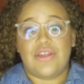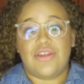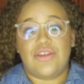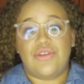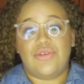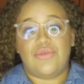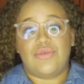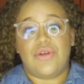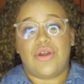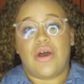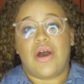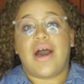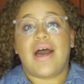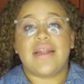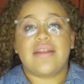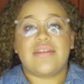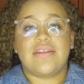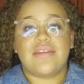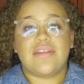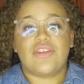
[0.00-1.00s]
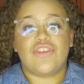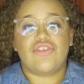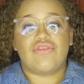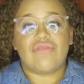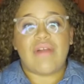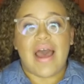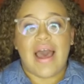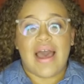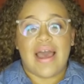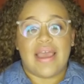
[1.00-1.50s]
do not
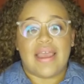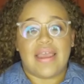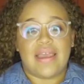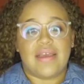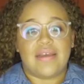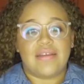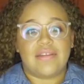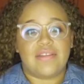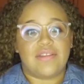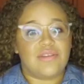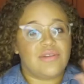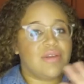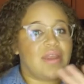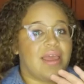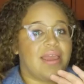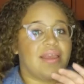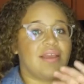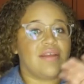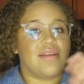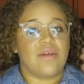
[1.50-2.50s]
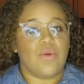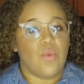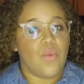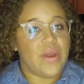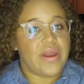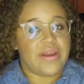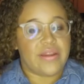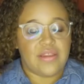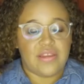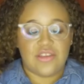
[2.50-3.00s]
try to like
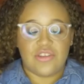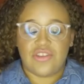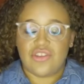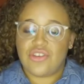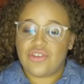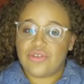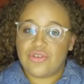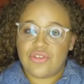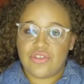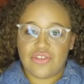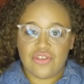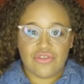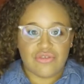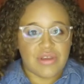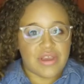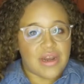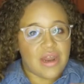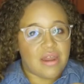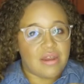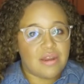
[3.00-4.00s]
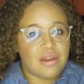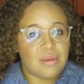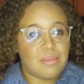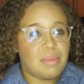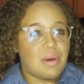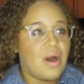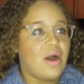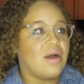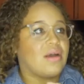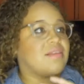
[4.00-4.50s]
wear these shoes straight out of the
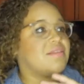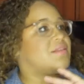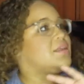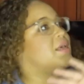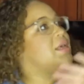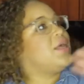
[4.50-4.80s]
box,